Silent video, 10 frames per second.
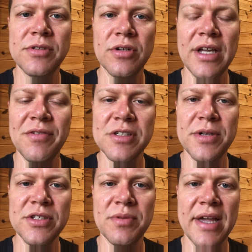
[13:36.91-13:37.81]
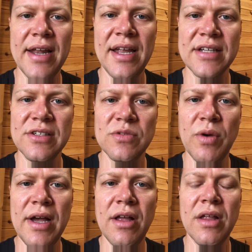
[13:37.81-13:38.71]
certainly have experience with Cadillacs as
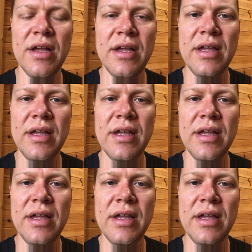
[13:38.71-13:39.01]
well.